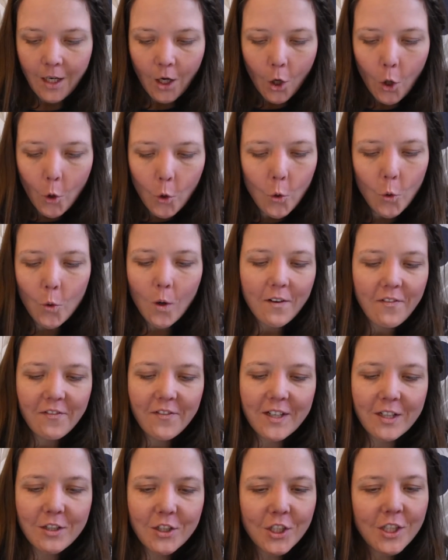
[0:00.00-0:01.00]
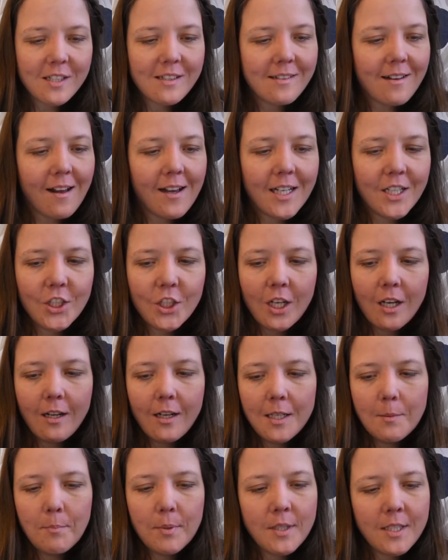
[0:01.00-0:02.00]
Oh, I feel just like
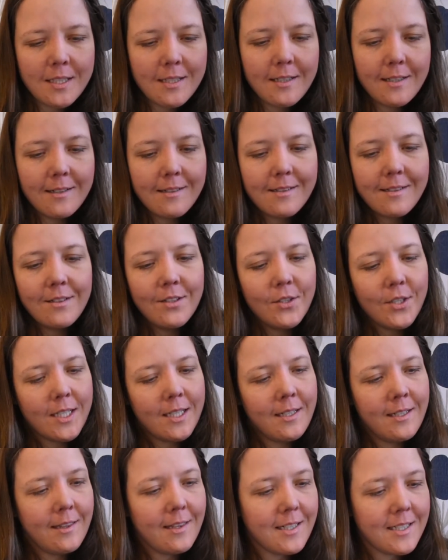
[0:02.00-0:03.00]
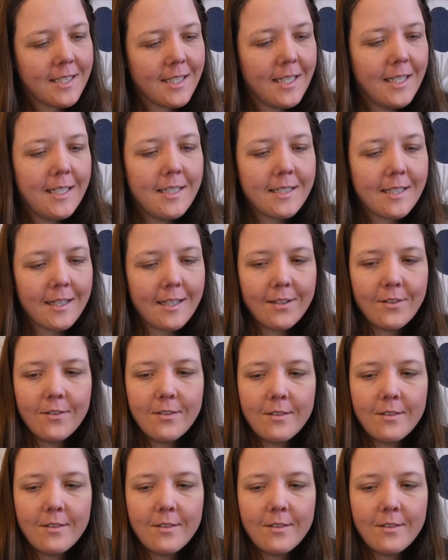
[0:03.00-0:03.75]
Charlie Buttons looking at the tea towel.